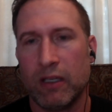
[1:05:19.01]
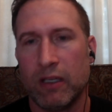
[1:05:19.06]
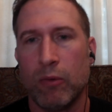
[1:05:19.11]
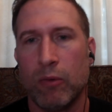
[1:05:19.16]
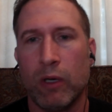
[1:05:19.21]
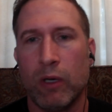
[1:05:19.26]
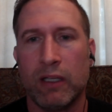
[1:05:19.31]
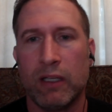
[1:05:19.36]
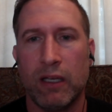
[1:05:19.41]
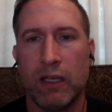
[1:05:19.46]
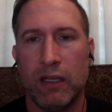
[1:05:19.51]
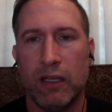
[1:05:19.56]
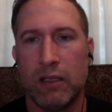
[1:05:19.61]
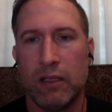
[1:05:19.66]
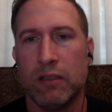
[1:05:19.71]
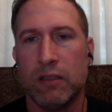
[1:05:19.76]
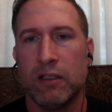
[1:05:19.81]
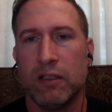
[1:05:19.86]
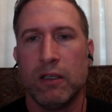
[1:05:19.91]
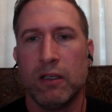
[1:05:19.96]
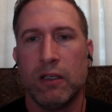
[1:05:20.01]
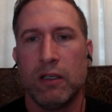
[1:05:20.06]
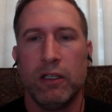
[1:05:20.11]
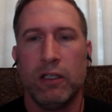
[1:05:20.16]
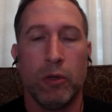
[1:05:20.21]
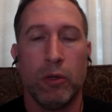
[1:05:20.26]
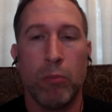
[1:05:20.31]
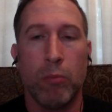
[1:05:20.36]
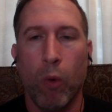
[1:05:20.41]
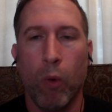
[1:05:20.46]
I want to get in,
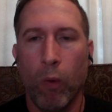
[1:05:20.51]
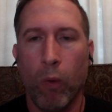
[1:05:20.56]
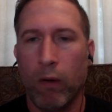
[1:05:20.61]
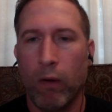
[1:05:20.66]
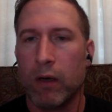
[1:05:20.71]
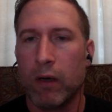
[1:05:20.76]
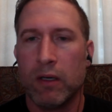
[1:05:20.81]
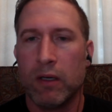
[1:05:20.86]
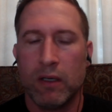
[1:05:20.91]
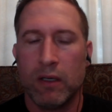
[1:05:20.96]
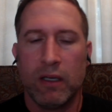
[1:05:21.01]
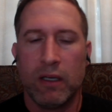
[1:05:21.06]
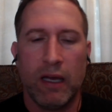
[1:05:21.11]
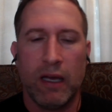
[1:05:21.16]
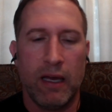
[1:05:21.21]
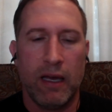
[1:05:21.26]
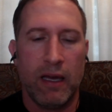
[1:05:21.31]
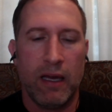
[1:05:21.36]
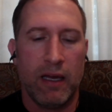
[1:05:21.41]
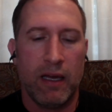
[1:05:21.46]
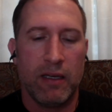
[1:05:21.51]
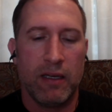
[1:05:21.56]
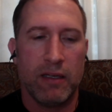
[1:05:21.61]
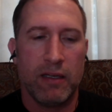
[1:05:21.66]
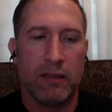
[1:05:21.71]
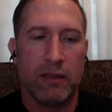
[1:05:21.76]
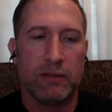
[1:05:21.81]
more. And,